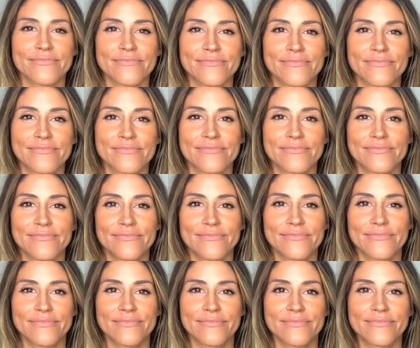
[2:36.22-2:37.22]

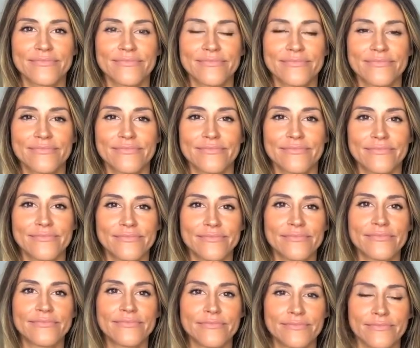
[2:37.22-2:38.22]

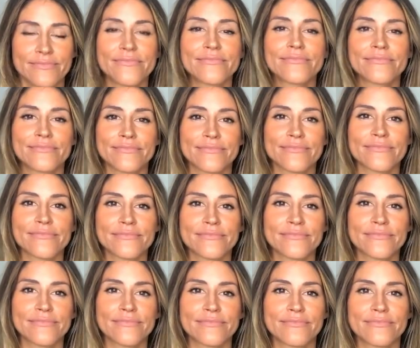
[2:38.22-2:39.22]

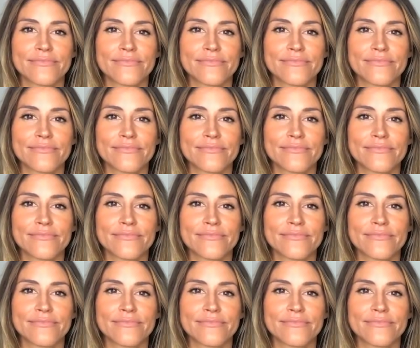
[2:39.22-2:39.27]
This person isn't speaking.